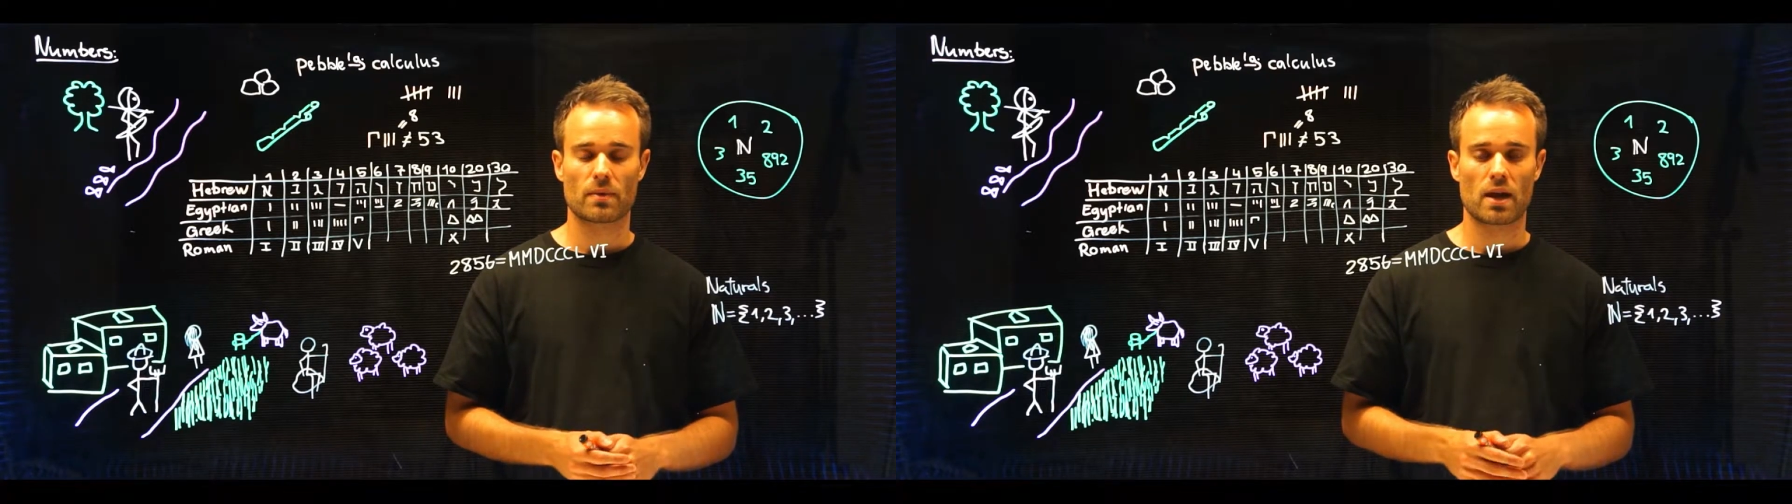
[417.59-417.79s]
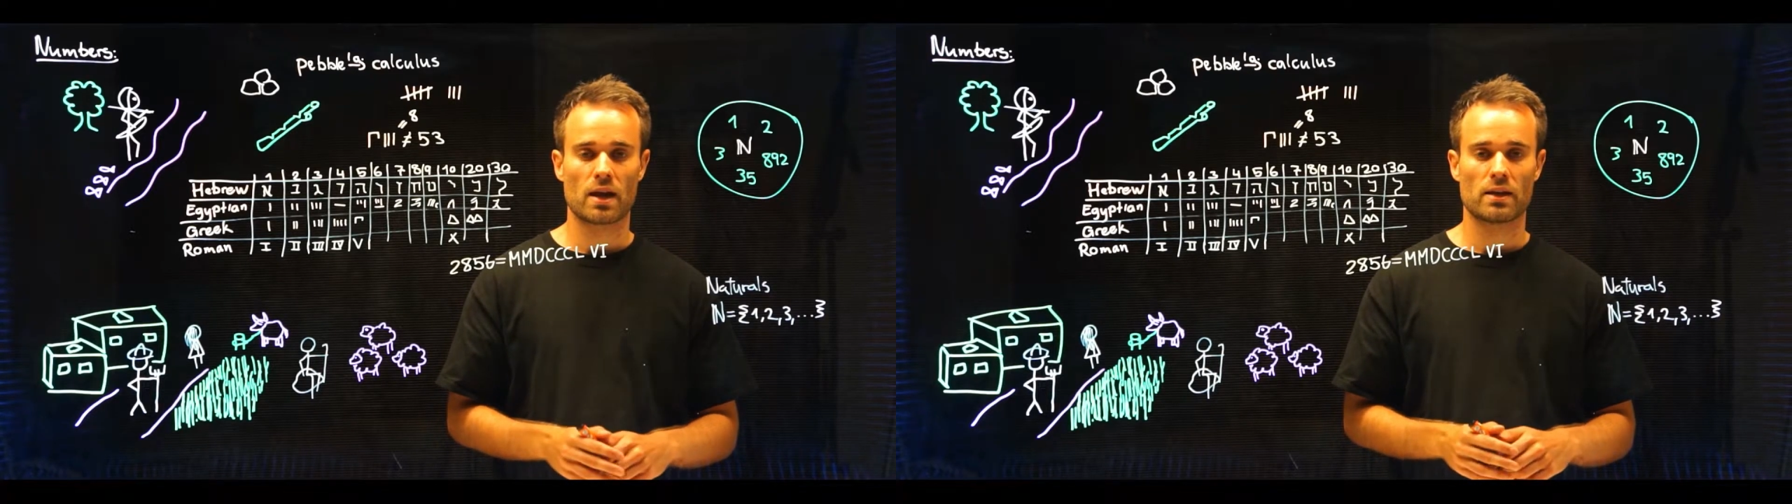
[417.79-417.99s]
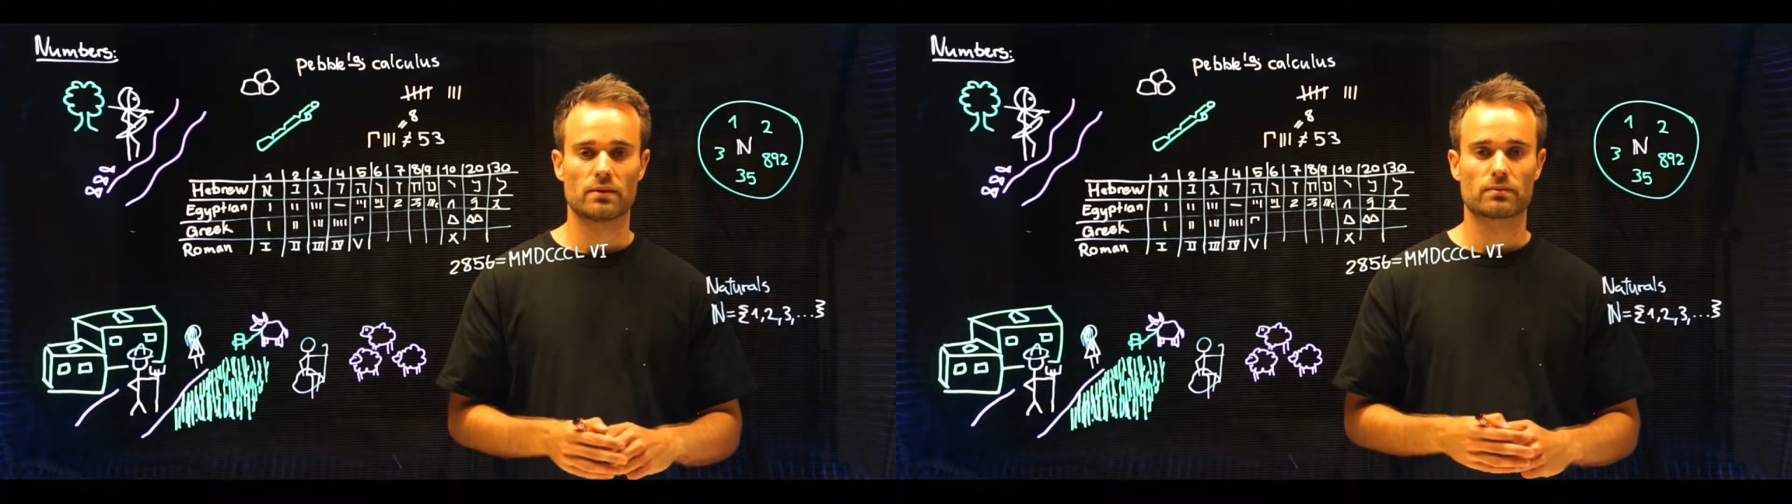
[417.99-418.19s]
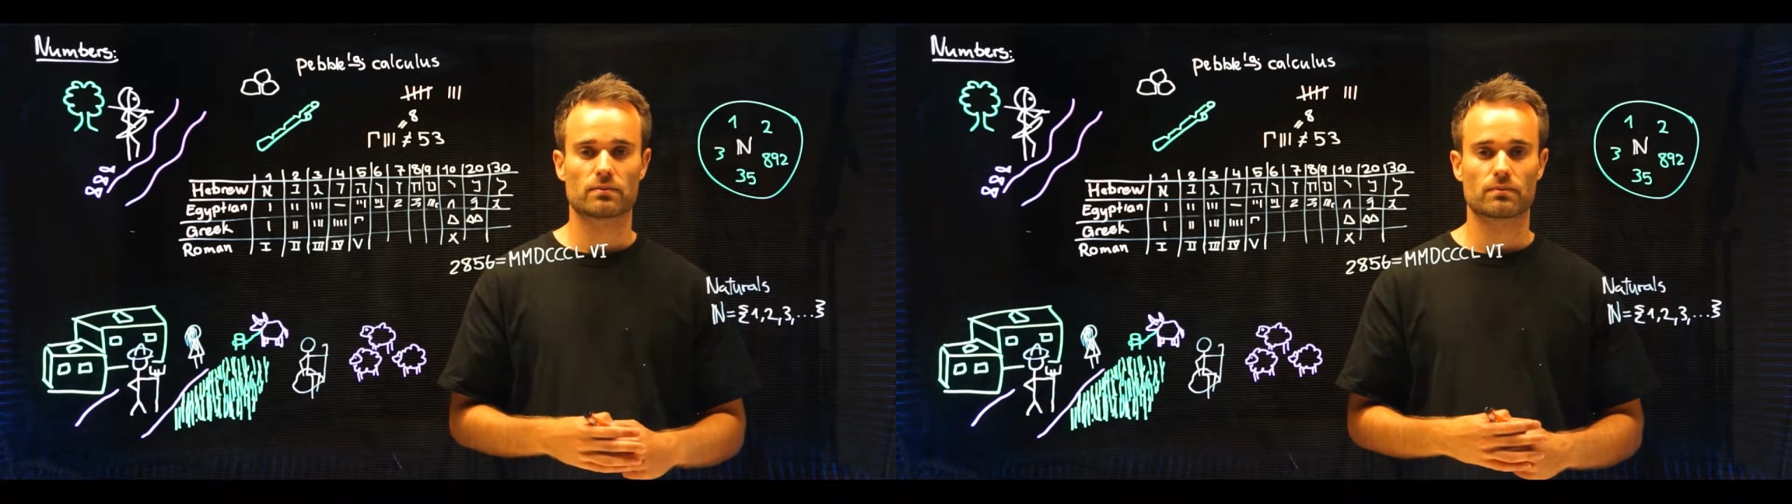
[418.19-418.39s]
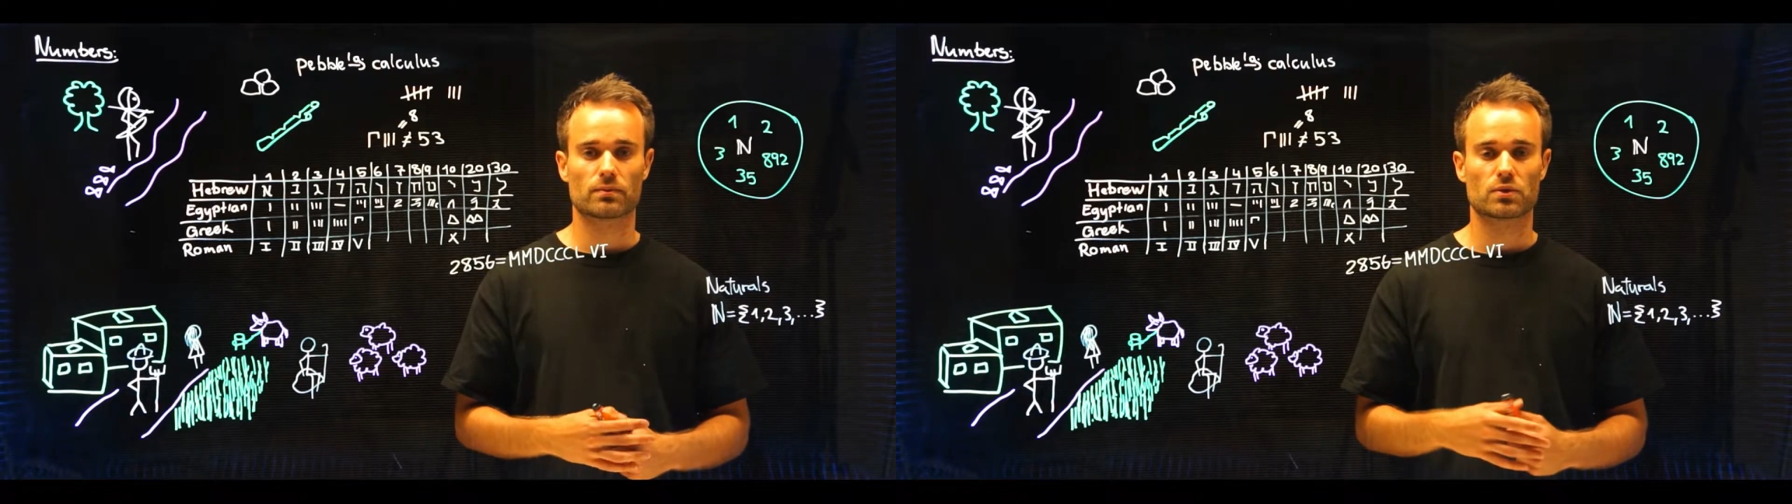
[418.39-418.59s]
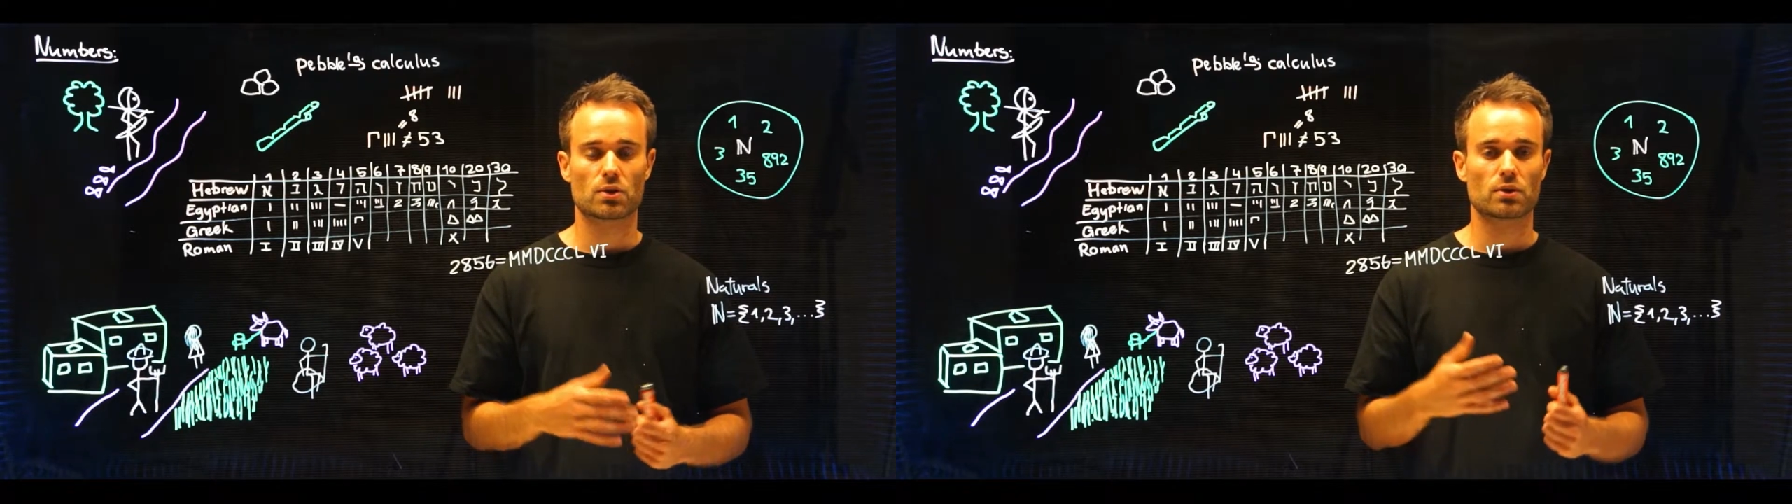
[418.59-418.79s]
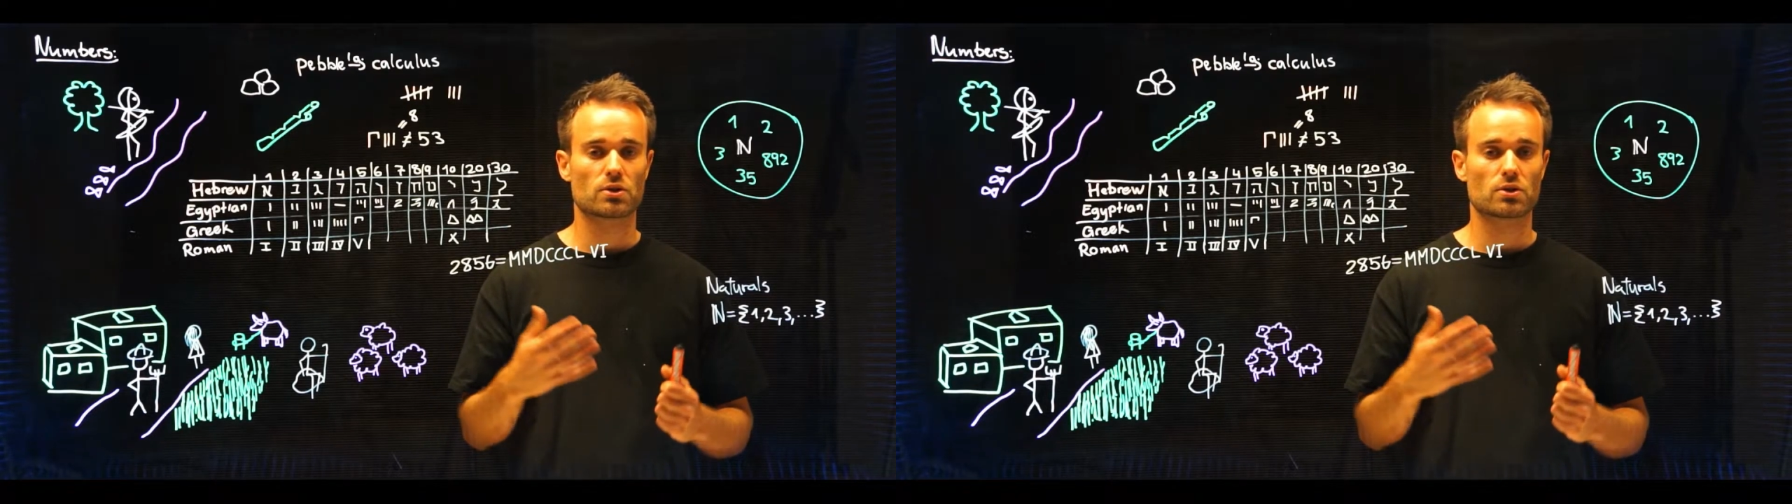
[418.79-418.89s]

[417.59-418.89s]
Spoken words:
And so the